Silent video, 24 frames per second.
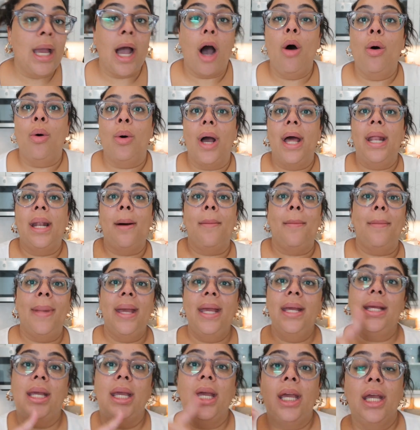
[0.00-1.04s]
Oh, and I'm
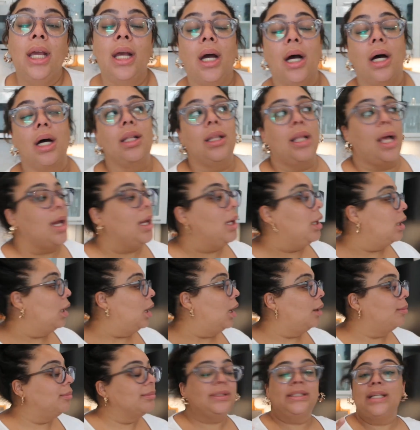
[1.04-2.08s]
making like
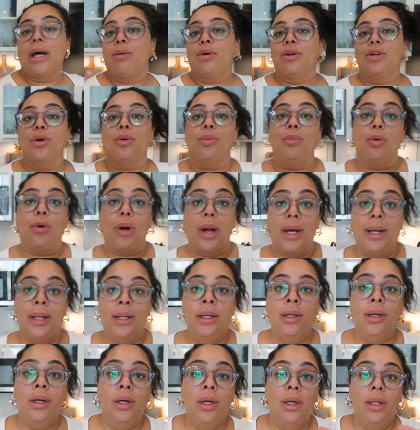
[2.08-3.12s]
sourdough
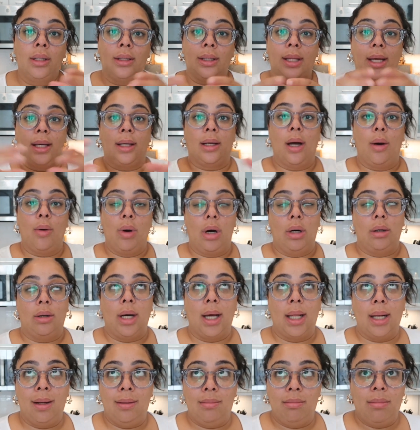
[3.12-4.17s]
bread. Like, well,
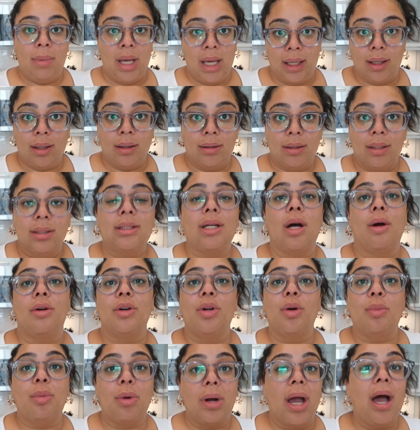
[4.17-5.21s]
I didn't make the
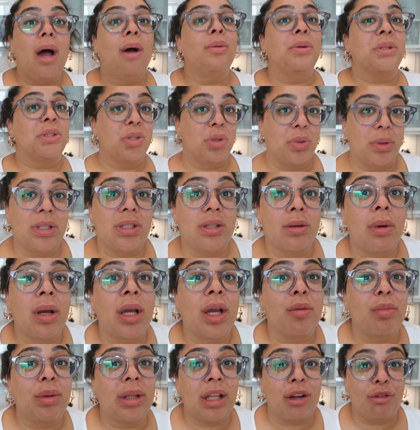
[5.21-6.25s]
sourdough bread. I was going to make
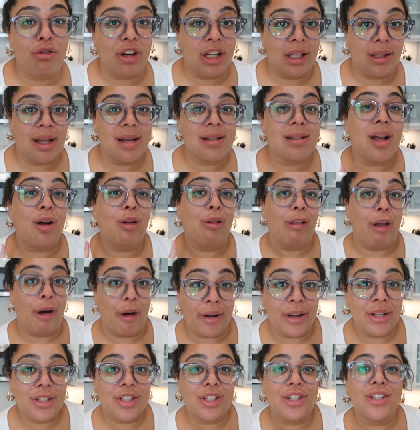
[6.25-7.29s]
it, but then realized how
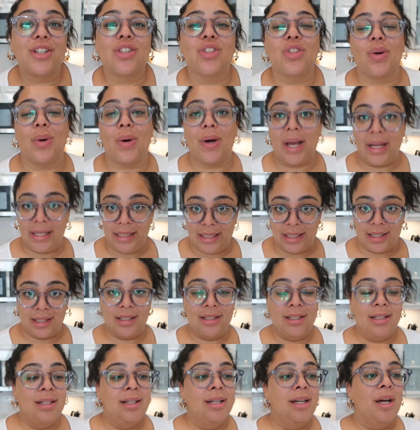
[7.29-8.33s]
long it took, so I didn't.